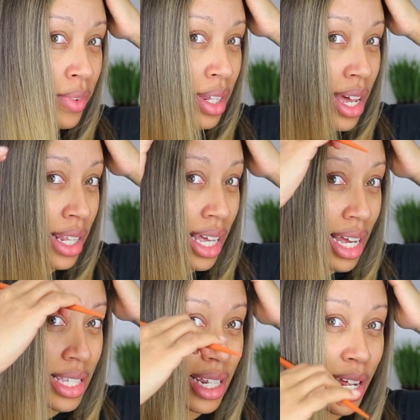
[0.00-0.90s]
And like
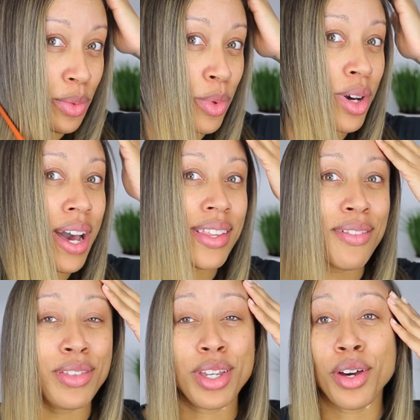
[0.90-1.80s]
I said, I will have
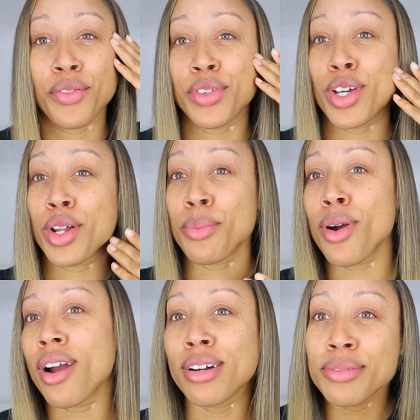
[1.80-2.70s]
that video for y'all
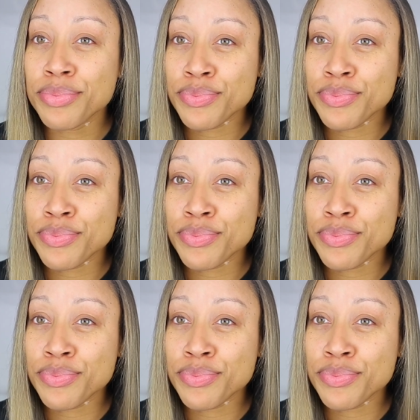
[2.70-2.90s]
tomorrow.